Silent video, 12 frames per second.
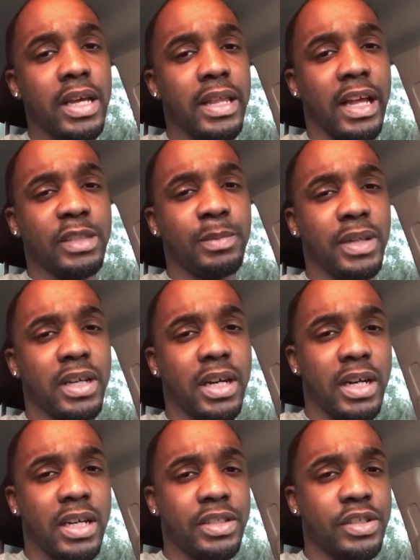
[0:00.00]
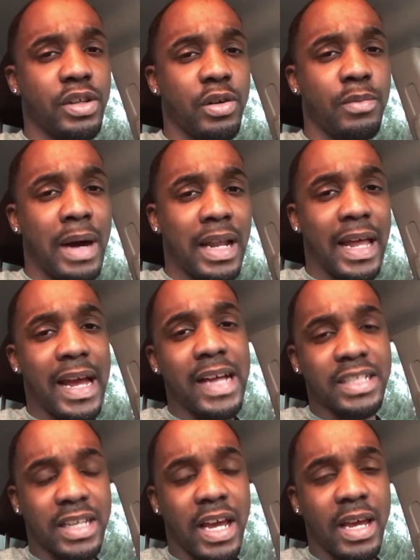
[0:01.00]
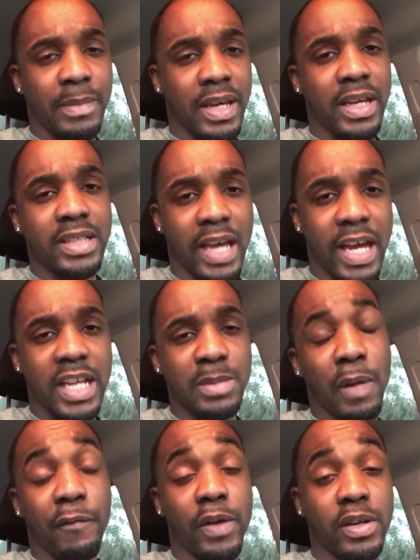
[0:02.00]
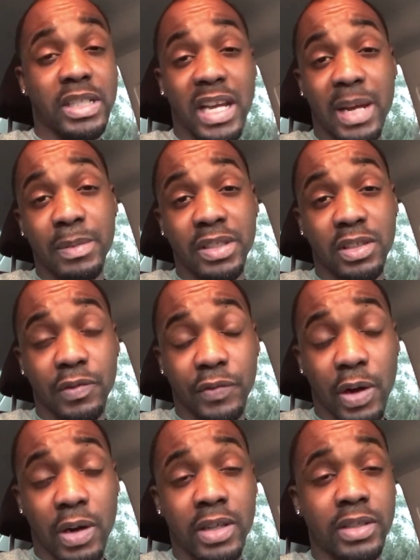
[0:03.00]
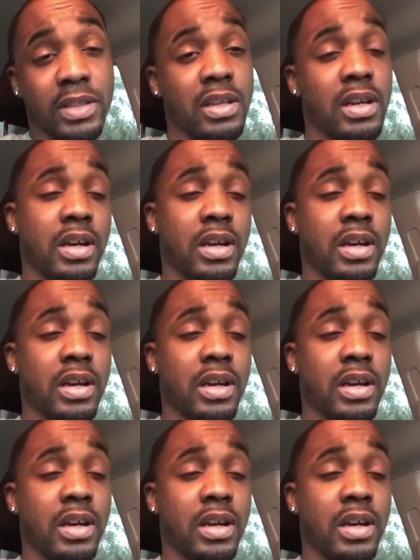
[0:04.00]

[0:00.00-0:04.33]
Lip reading: That's because, my last name is Hayes. My first name is Tavares.